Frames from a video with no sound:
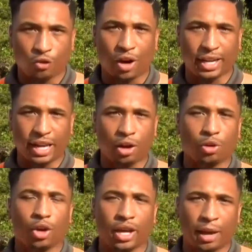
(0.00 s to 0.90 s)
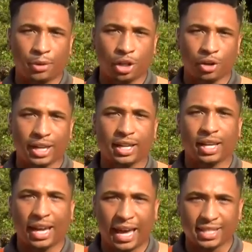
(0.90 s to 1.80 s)
Right now, I'm here
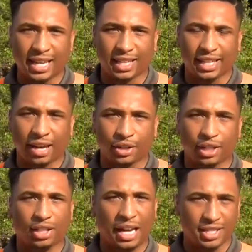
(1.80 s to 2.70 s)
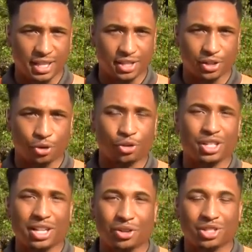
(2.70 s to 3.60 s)
in Attala County, Kosciusko.
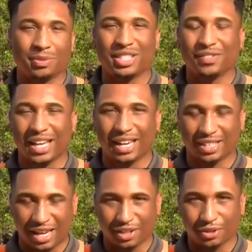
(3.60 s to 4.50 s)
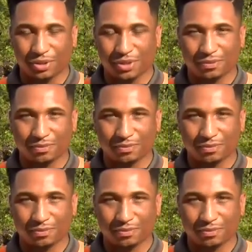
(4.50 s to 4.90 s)
Chris Knowles, WTVA 9 News.